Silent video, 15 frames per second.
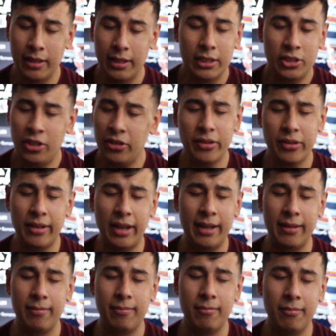she's just
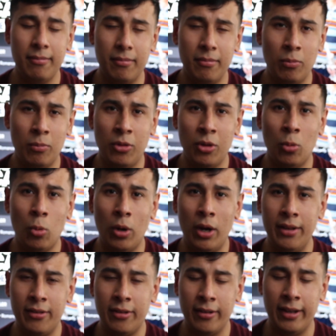not the one
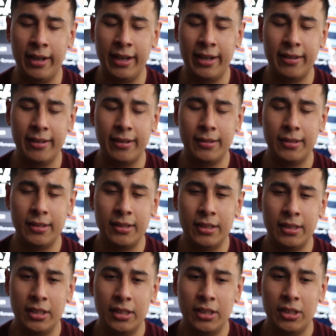to like,
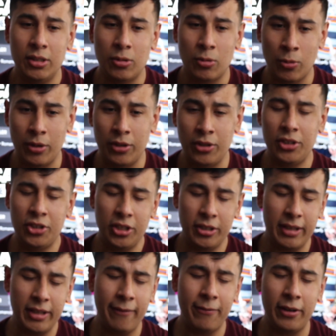she
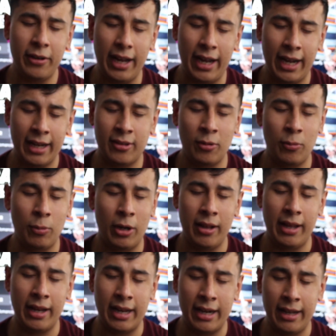thankfully acted well and
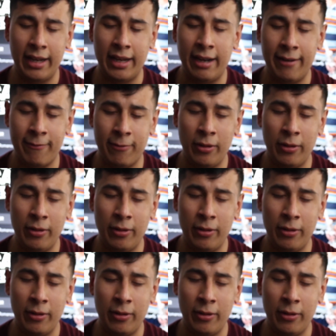like kind of like got through